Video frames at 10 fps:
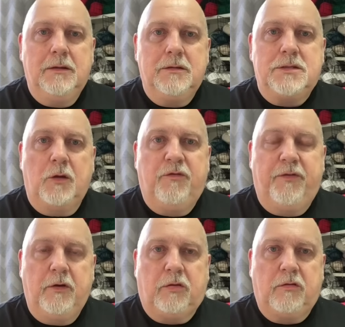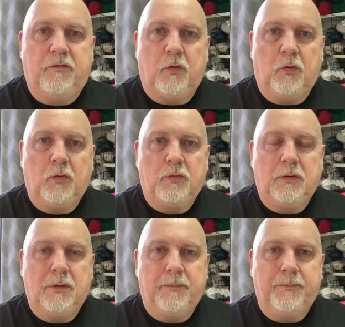So first of
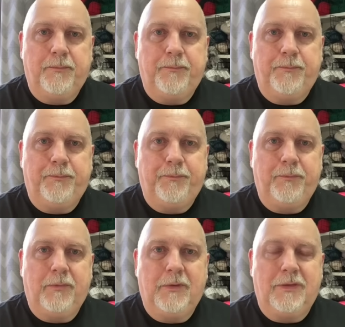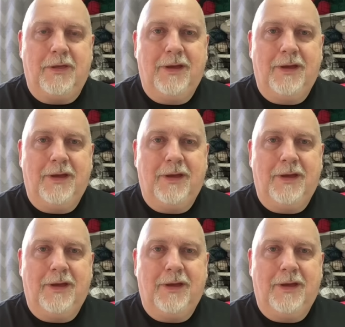all, the